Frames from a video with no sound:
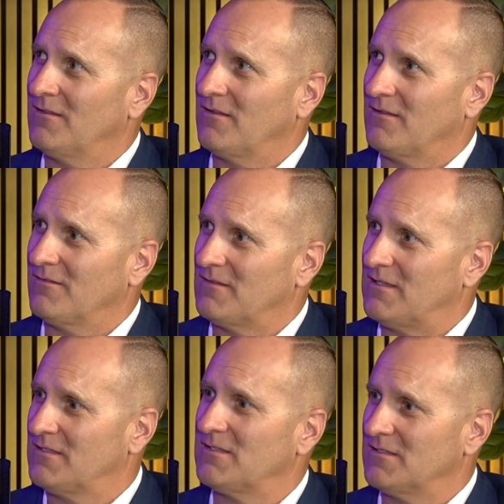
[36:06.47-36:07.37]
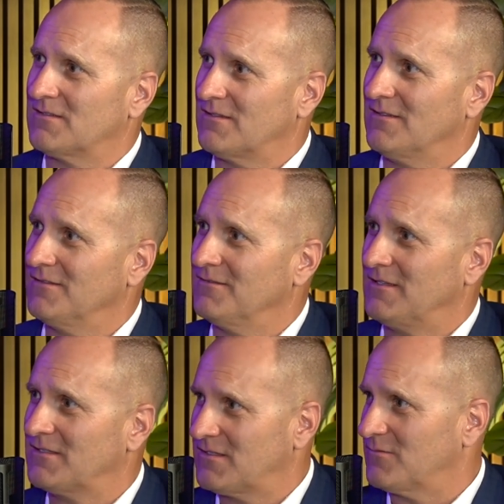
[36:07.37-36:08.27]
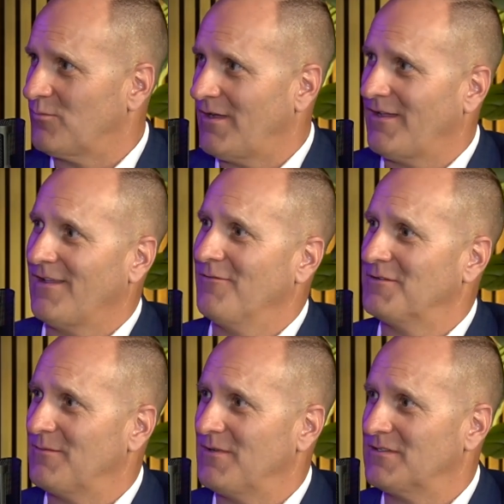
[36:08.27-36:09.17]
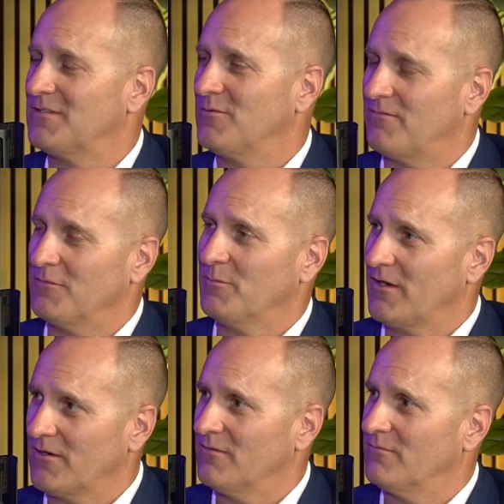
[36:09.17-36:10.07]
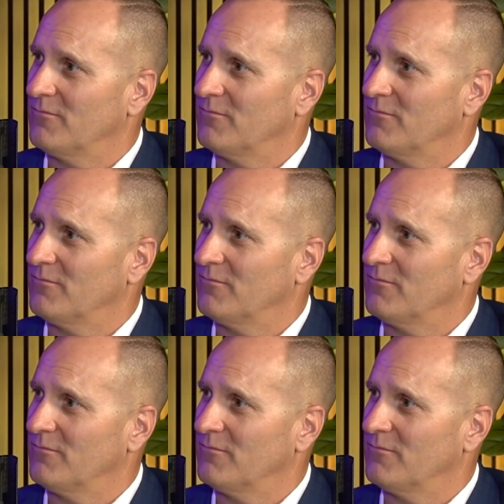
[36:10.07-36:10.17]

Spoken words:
This is why every time I see you, I feel better.